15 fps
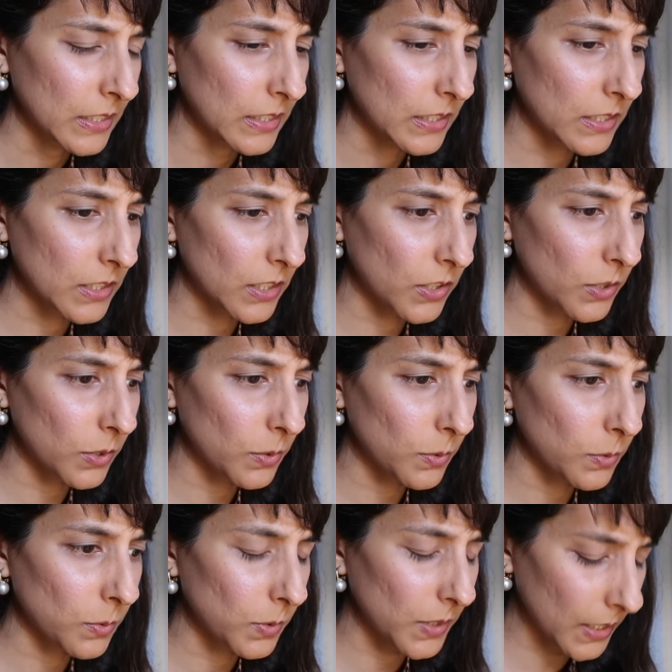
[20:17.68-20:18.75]

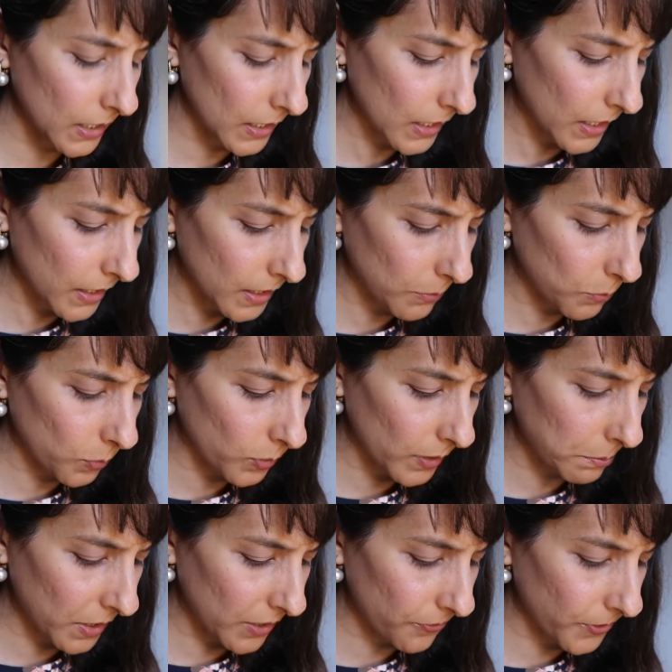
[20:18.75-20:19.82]
So yeah, I think
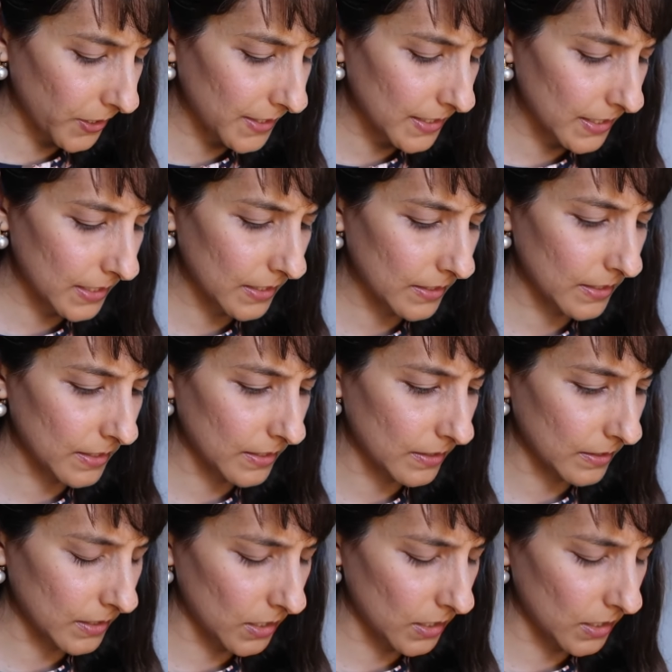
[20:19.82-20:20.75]
when my friend says that,